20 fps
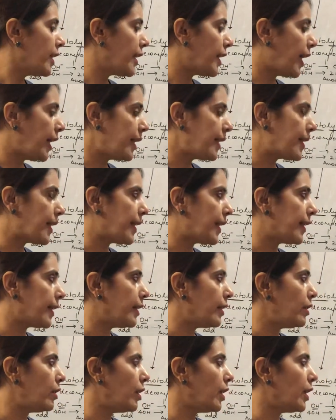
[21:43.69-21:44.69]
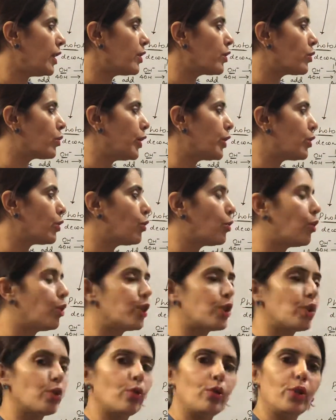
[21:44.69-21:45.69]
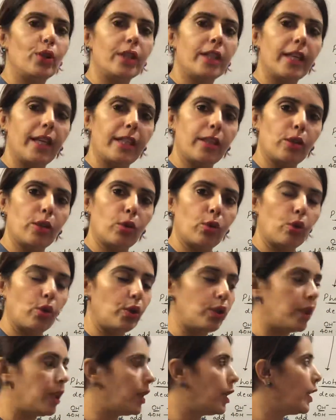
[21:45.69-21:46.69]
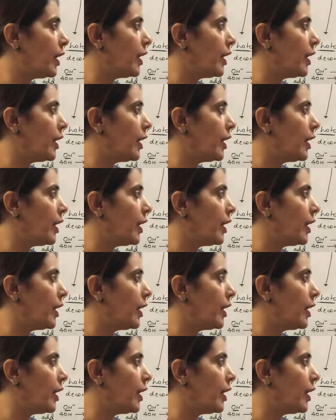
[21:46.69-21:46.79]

Cation is going to go to cathode.